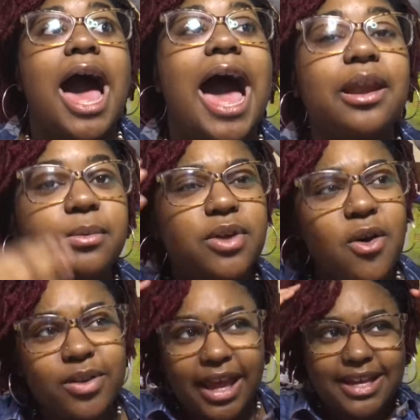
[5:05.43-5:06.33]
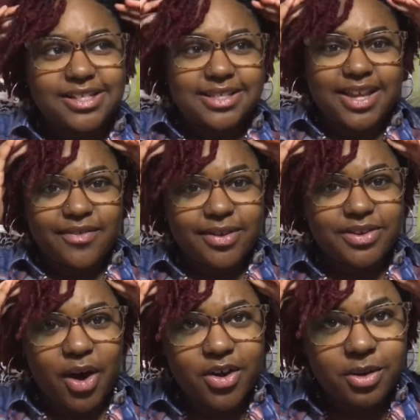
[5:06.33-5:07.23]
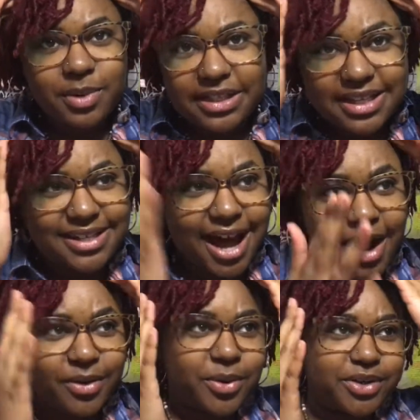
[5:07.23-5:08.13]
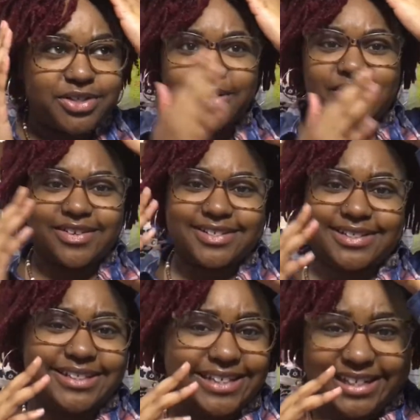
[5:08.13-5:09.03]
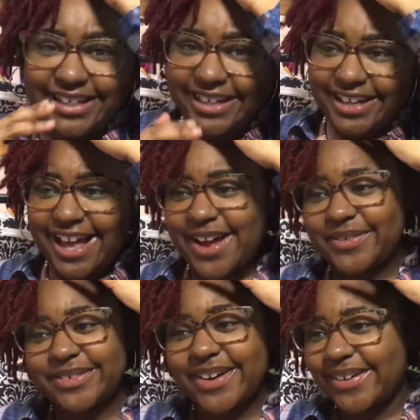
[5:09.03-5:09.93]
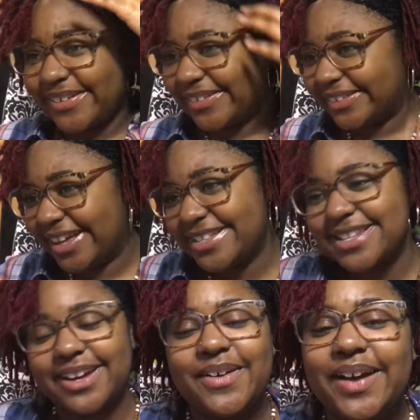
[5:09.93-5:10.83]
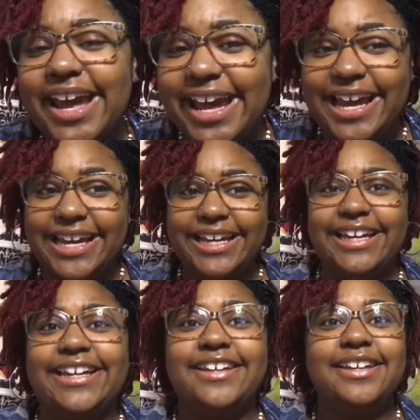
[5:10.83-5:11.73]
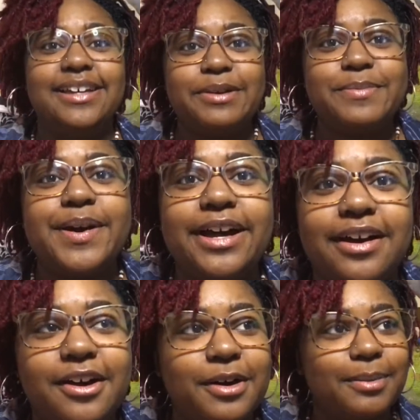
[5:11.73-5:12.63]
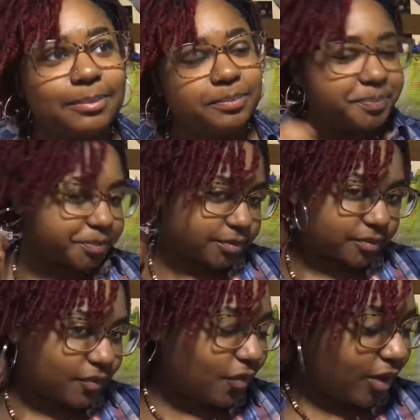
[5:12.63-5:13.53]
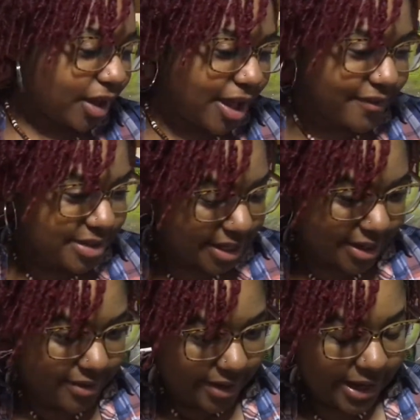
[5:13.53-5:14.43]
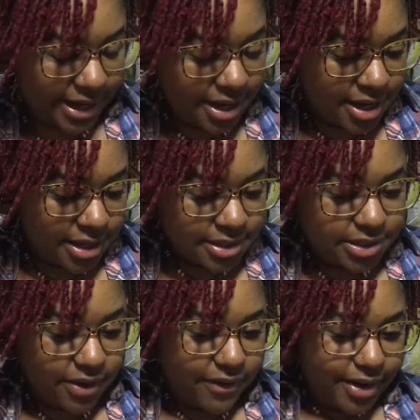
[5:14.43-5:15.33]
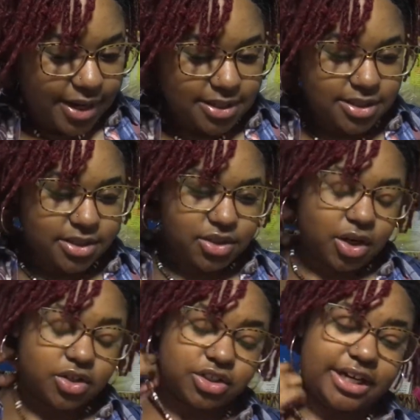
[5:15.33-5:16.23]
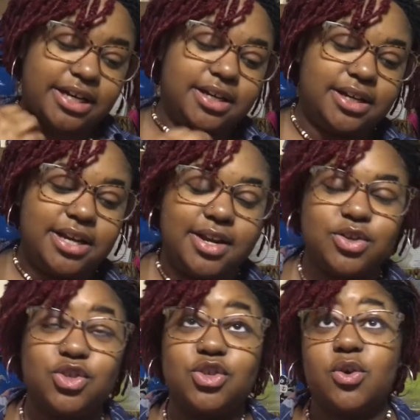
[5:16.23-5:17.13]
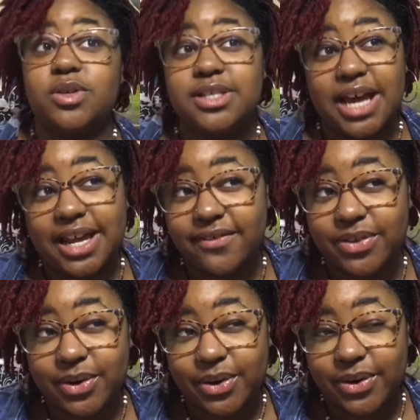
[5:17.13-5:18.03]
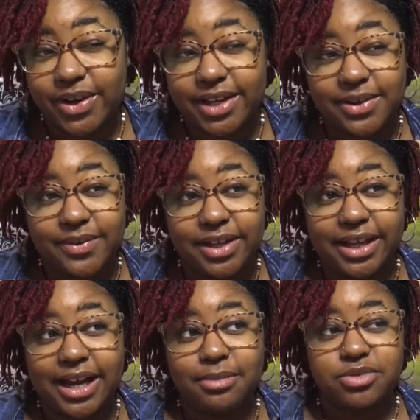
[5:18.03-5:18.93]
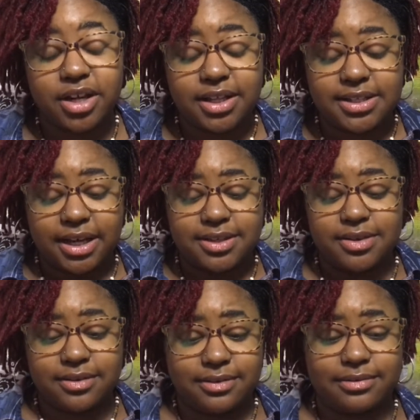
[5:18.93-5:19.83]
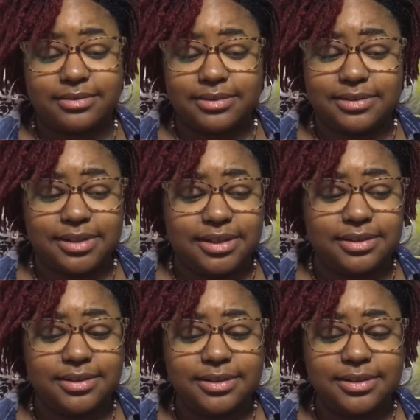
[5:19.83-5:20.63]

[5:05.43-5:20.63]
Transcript: I don't know. Like, it just never dawned on me to not go to church. I don't know. I was like, okay. But, I was like, okay. So I get to the church and there's no sign of the girl anywhere. Like, I'm trying to text her and I'm like,